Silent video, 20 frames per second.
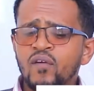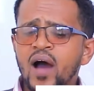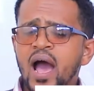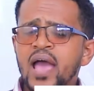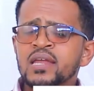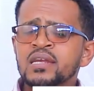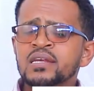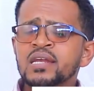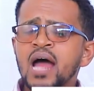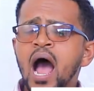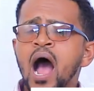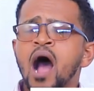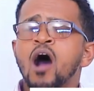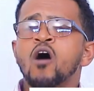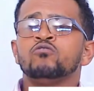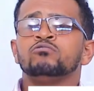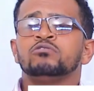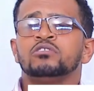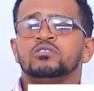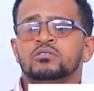find
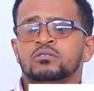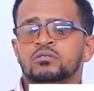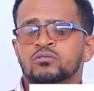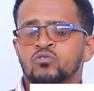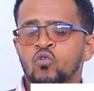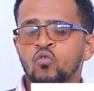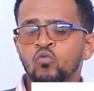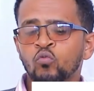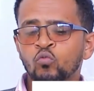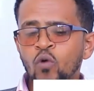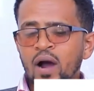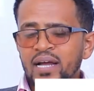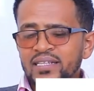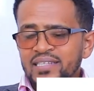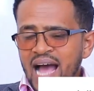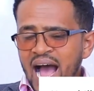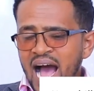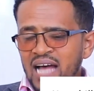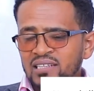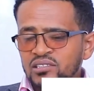out what
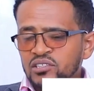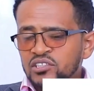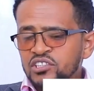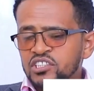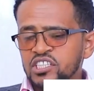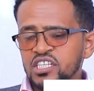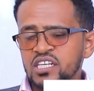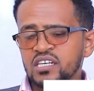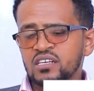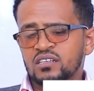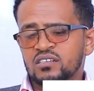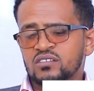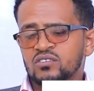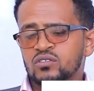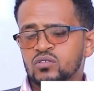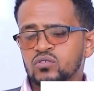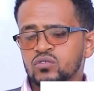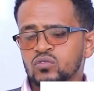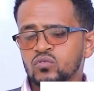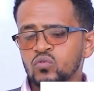others see
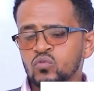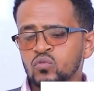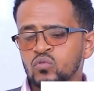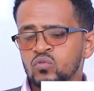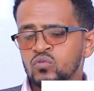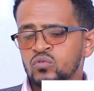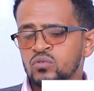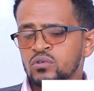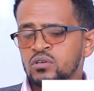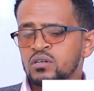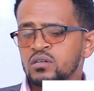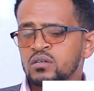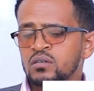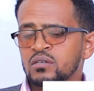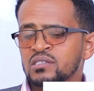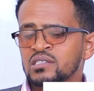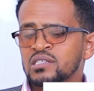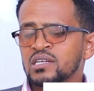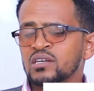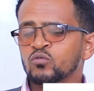through
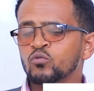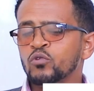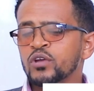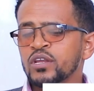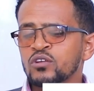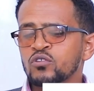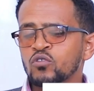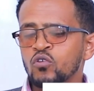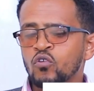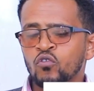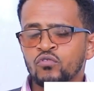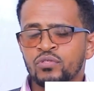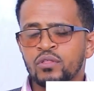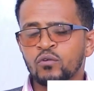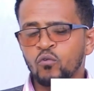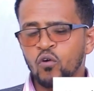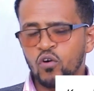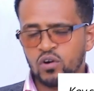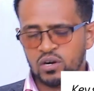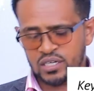their window on the
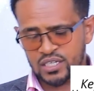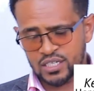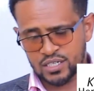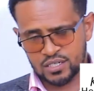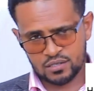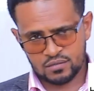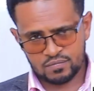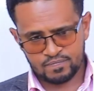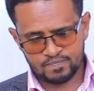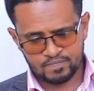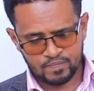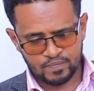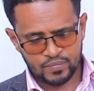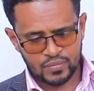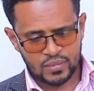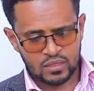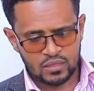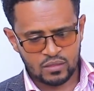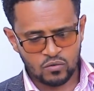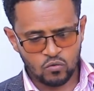world.
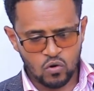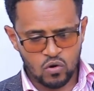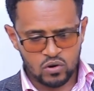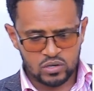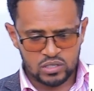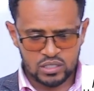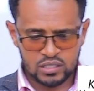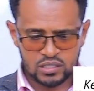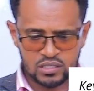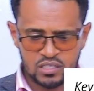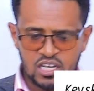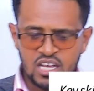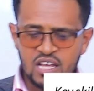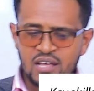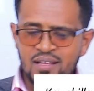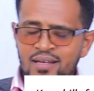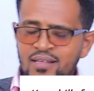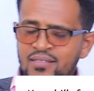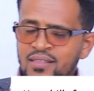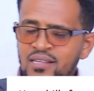
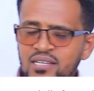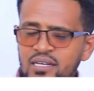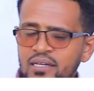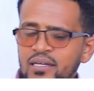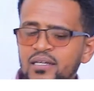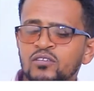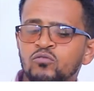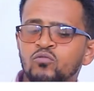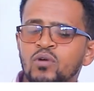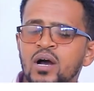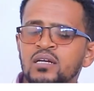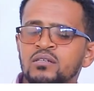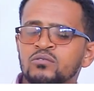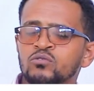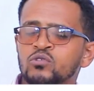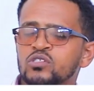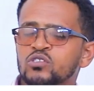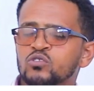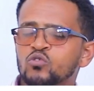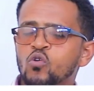The second one
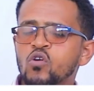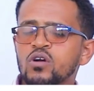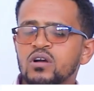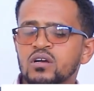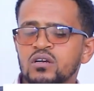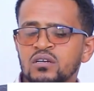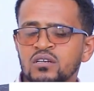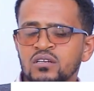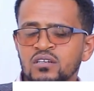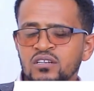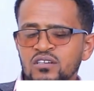was talk